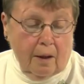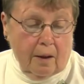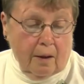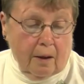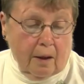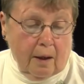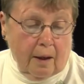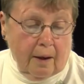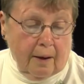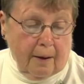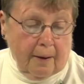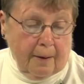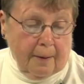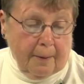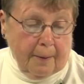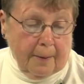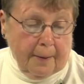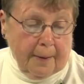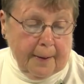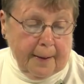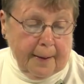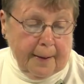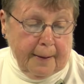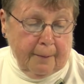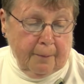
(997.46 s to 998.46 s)
Uh,
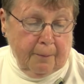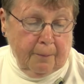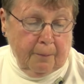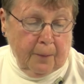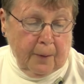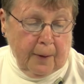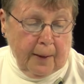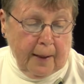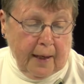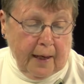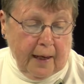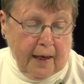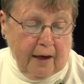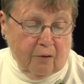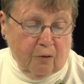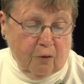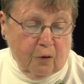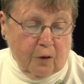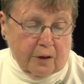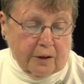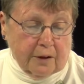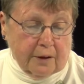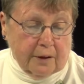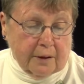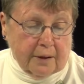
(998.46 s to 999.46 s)
we have
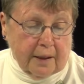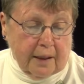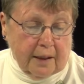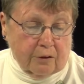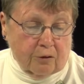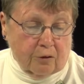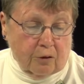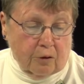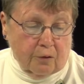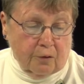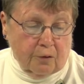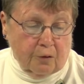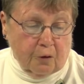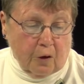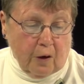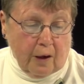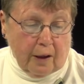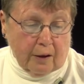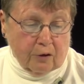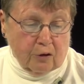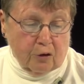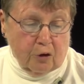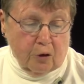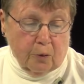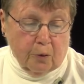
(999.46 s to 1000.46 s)
one scheduled for
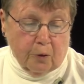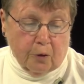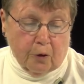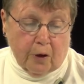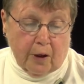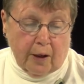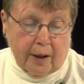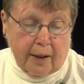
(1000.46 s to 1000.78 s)
October